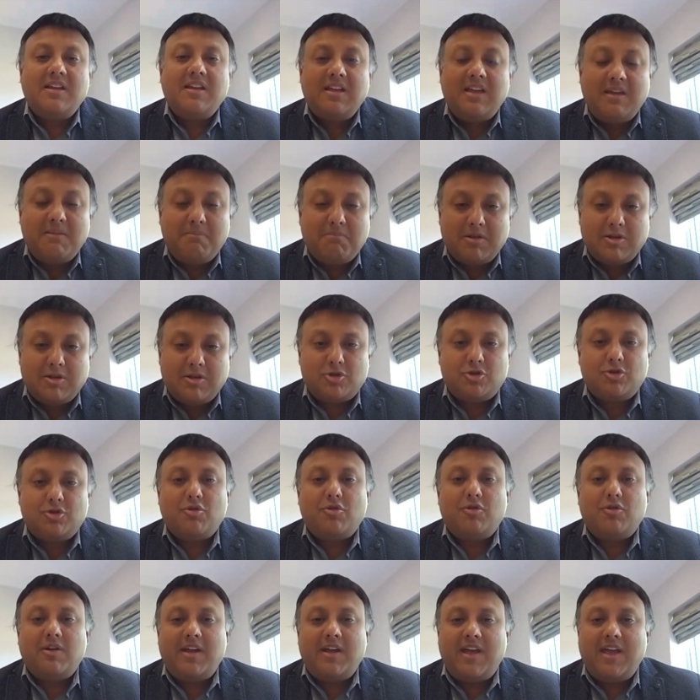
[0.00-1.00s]

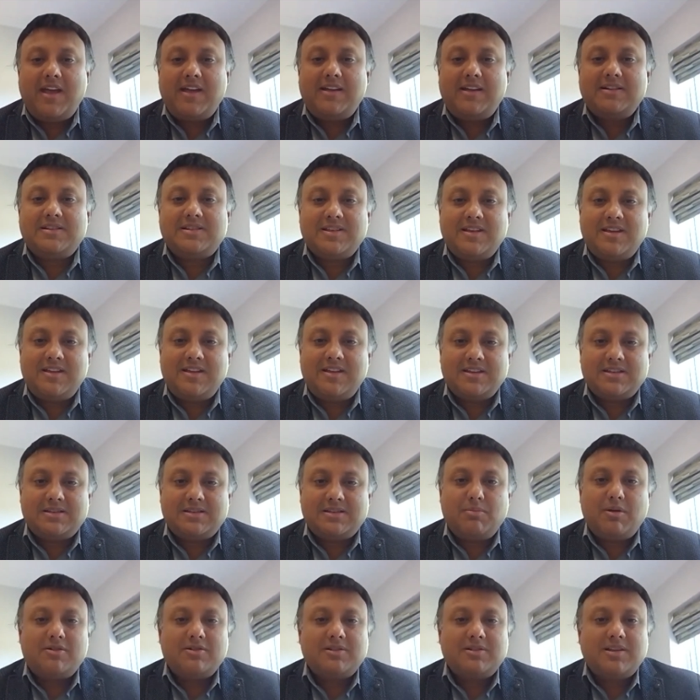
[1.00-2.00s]
immature eggs is,
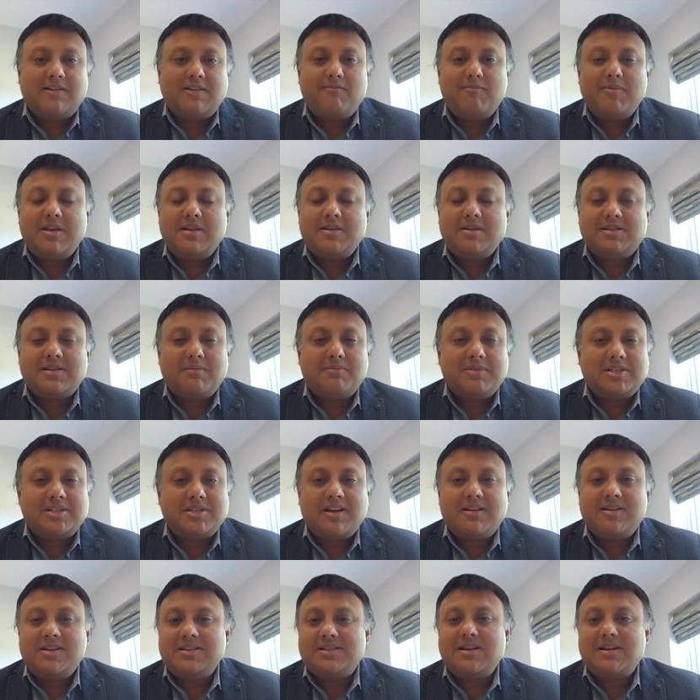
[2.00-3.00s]
because there have been some
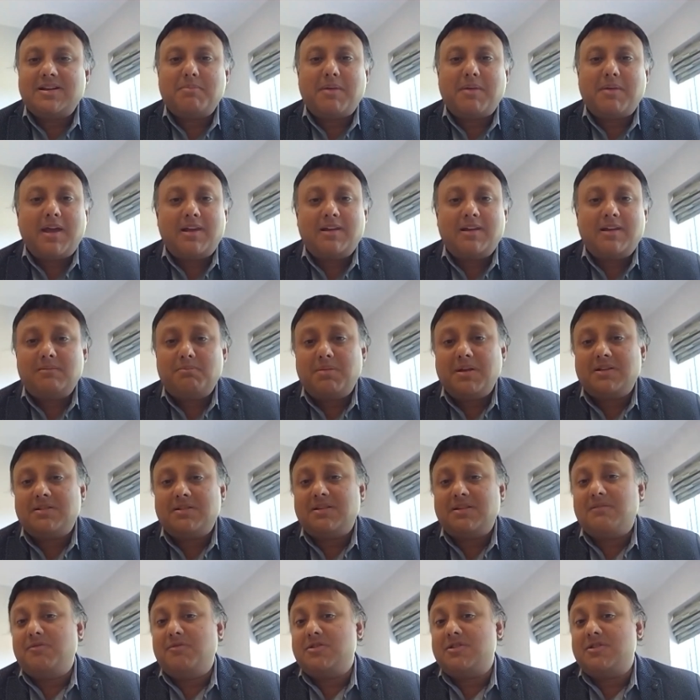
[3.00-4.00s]
studies done by Helen
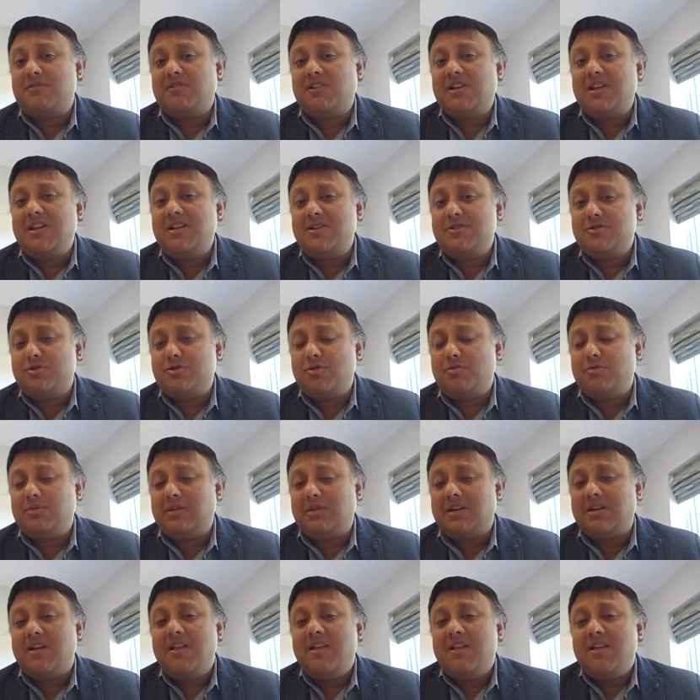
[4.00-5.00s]
Picton which have clearly shown
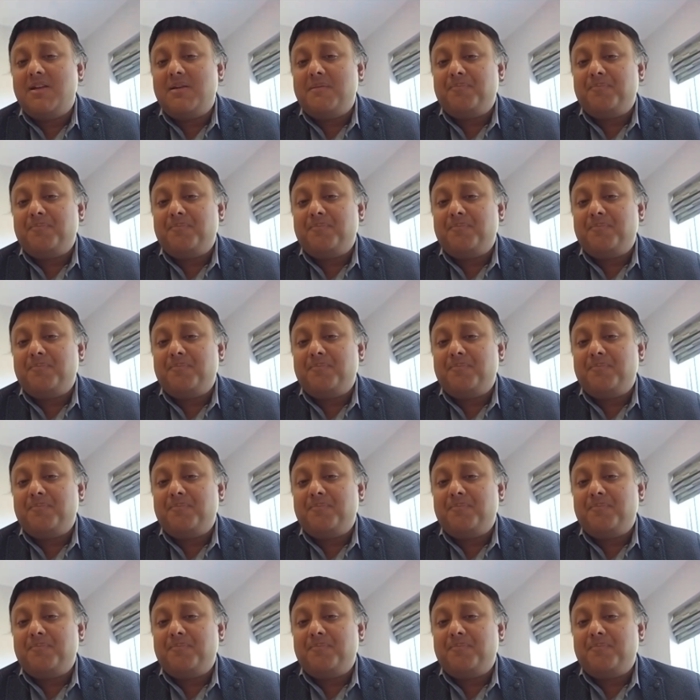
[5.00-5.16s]
that